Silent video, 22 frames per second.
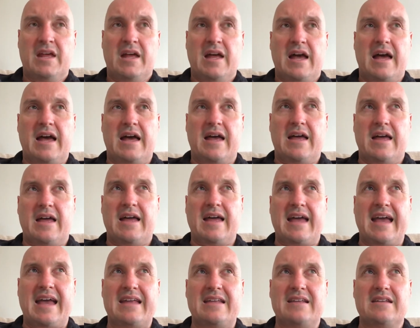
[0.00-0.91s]

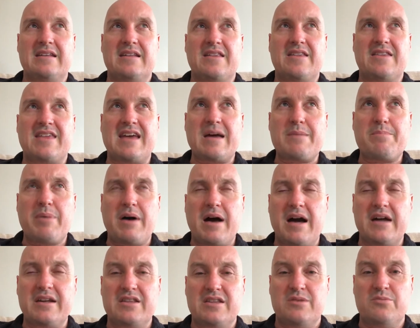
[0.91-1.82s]
And that
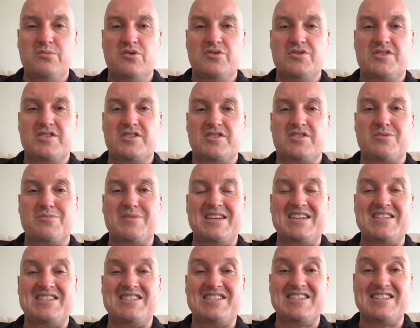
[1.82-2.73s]
part of the immune system
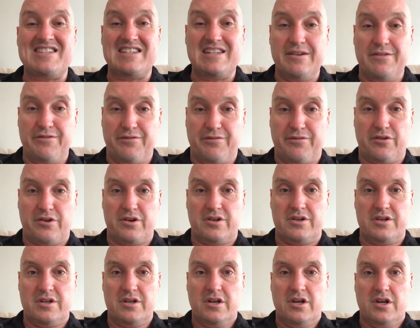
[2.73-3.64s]
is
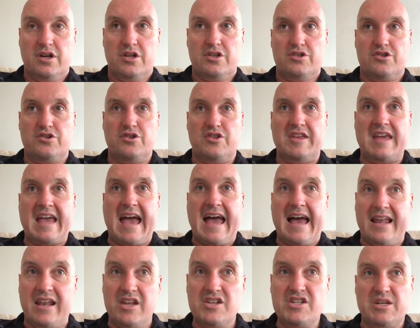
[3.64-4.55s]
different to the
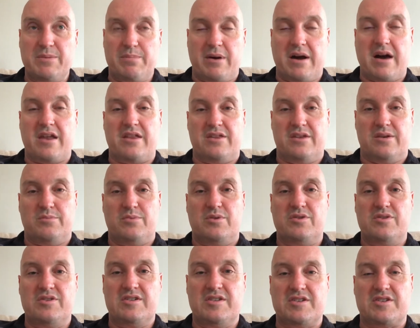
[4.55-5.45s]
allergy part of the
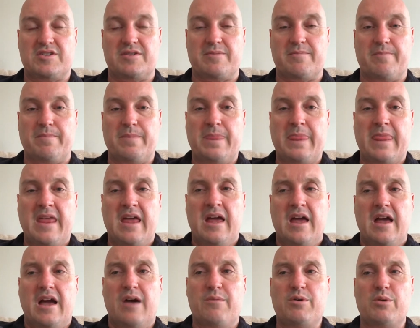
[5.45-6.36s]
immune system.
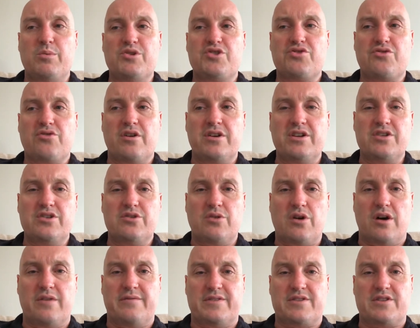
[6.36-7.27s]
And what we're trying to do
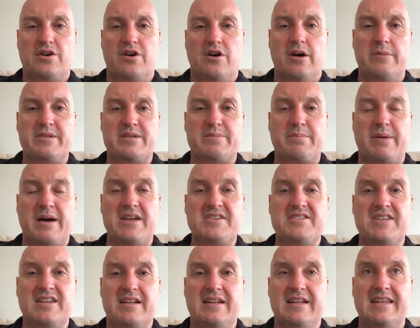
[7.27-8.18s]
over time is
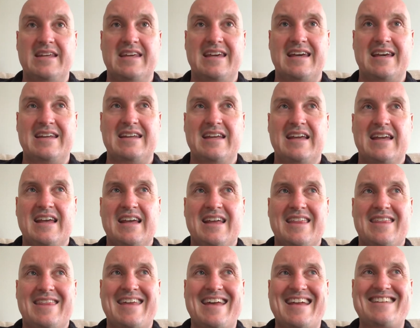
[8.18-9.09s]
basically get
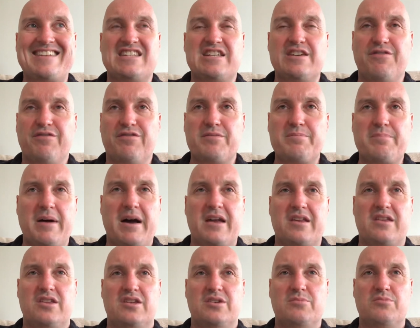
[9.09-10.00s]
that different
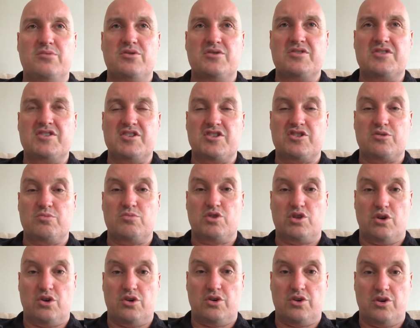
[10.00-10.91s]
part of the immune system
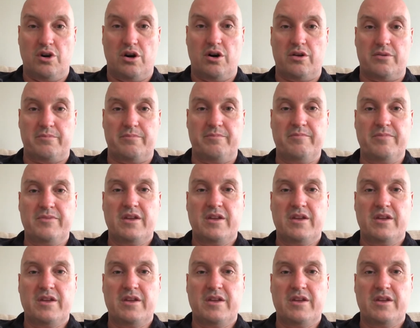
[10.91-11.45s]
turned on